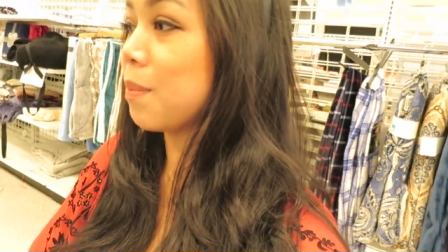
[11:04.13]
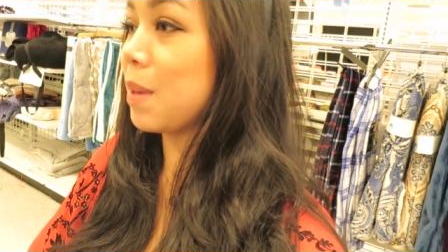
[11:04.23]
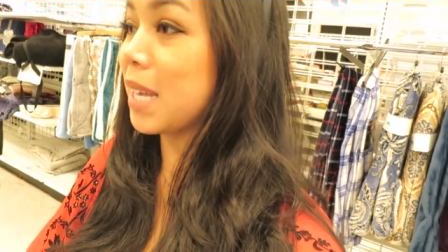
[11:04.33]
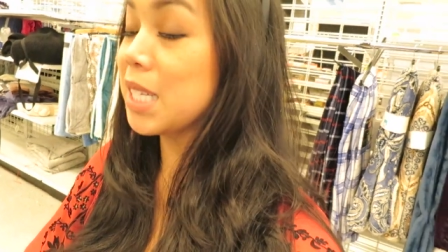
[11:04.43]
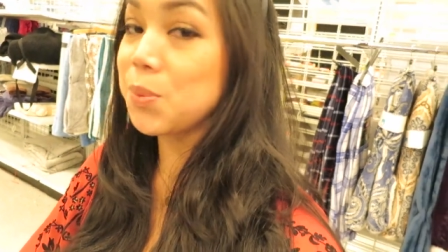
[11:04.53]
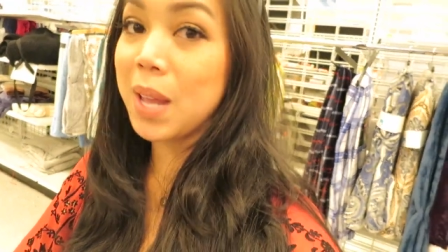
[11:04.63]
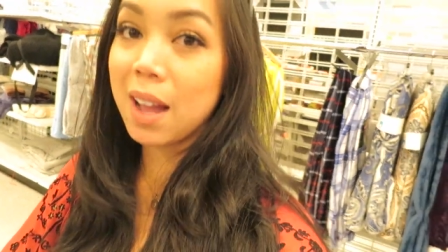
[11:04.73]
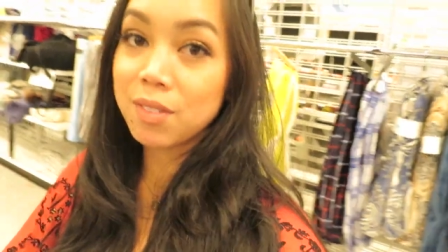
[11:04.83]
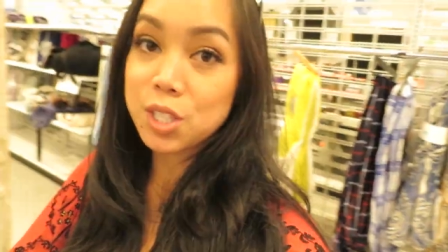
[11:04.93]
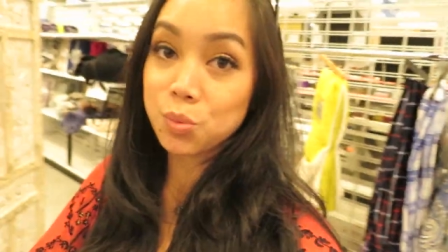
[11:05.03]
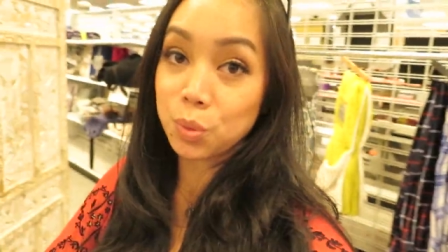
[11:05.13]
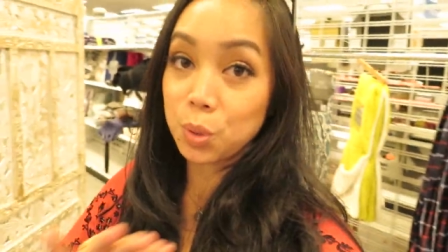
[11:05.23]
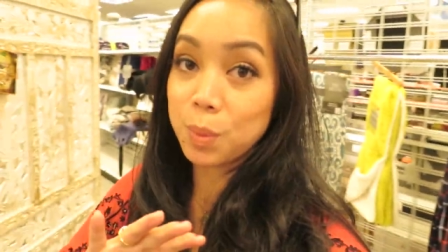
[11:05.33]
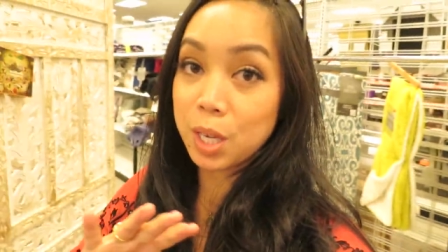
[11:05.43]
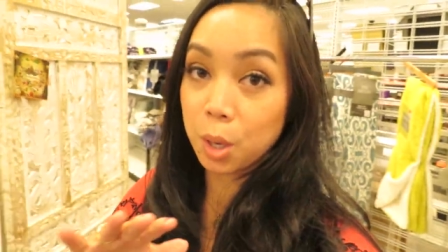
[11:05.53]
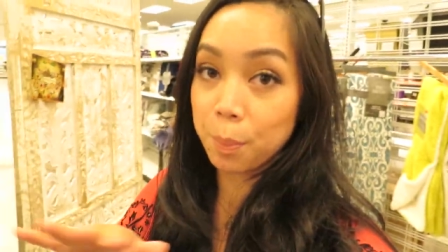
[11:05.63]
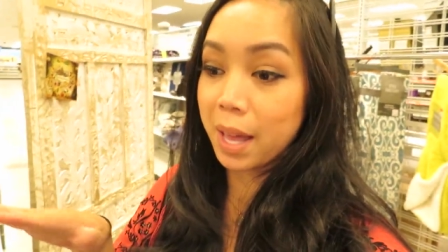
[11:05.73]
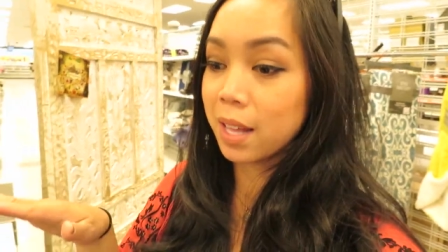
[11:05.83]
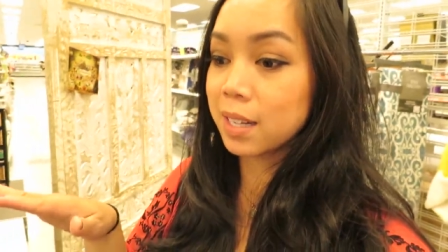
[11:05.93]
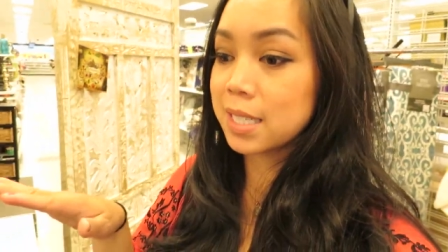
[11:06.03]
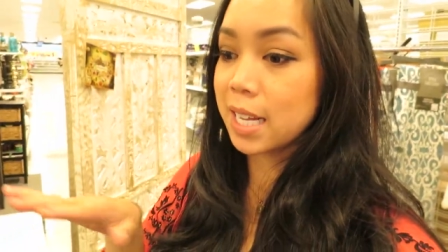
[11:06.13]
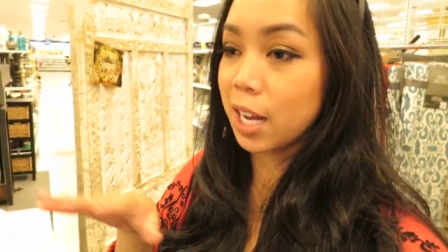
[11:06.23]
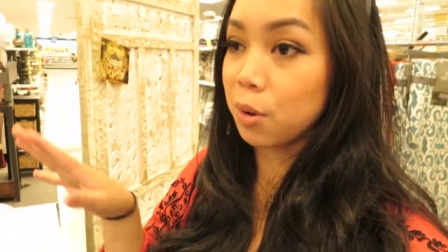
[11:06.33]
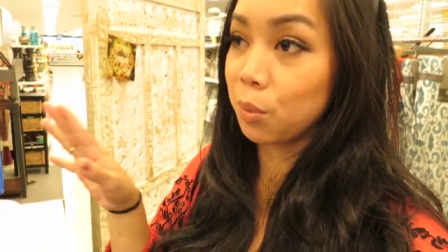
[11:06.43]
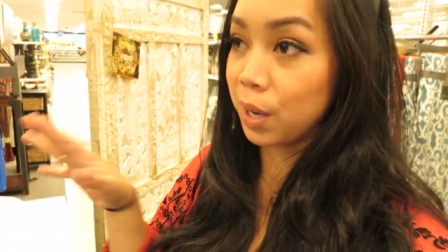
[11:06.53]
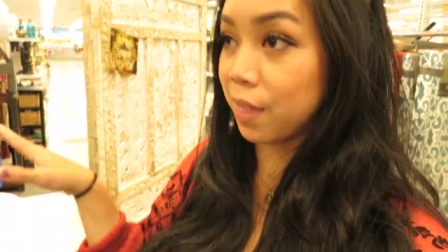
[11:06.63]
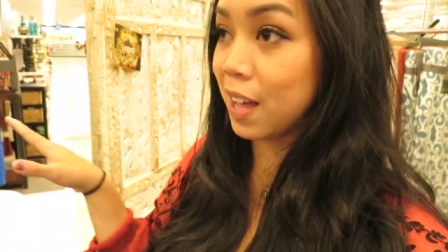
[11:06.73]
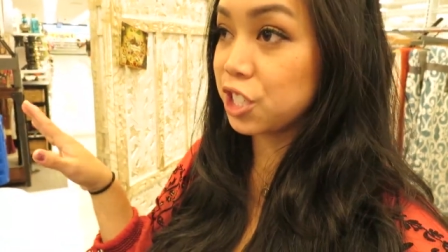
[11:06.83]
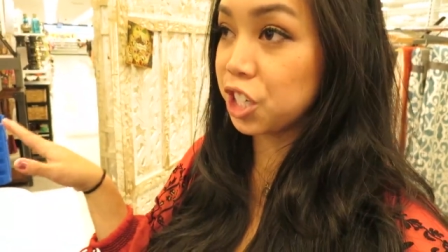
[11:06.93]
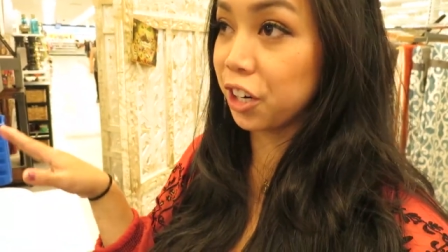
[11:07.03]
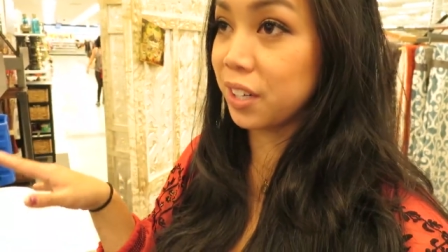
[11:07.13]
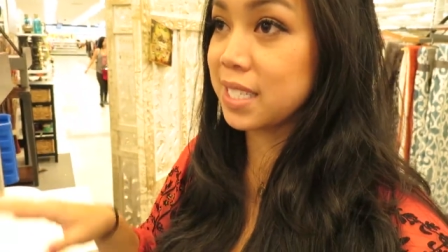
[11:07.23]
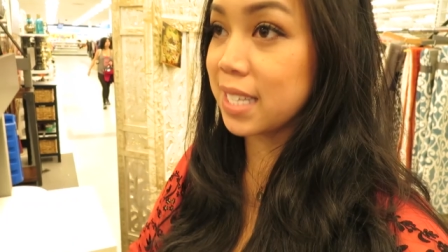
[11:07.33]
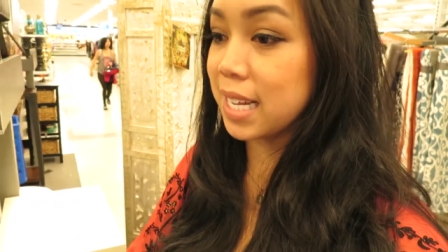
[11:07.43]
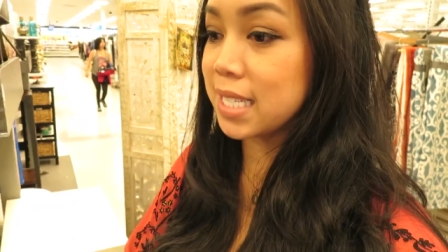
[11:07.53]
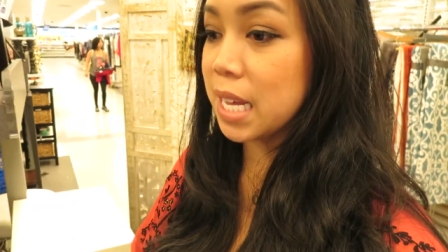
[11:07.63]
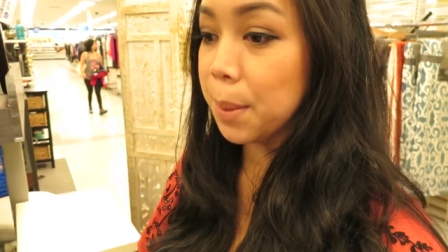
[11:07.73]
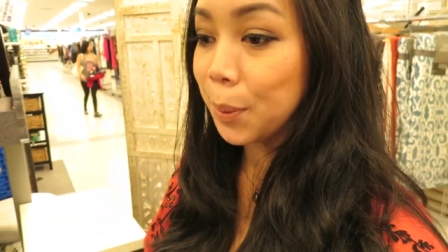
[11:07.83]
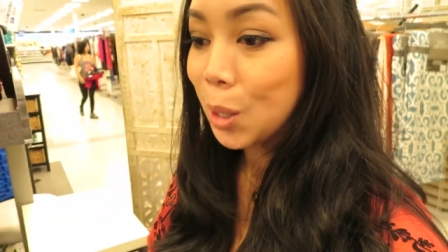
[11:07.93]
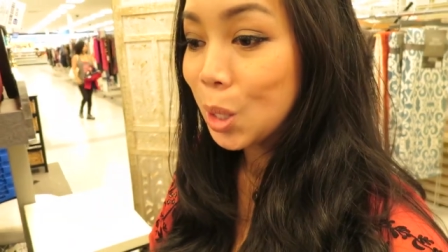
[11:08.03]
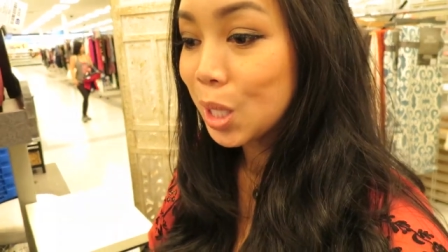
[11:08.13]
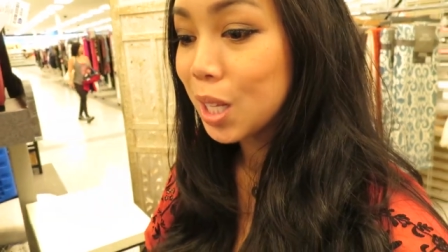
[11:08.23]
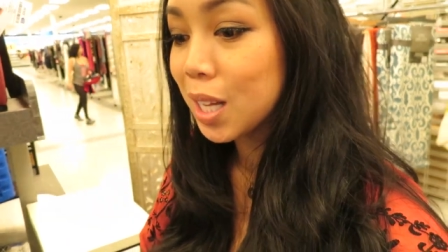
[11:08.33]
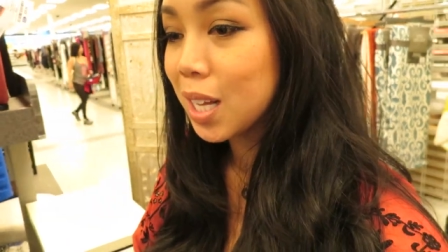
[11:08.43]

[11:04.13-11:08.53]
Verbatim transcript: because we have this room in our bed because I got rid of that chair and side table.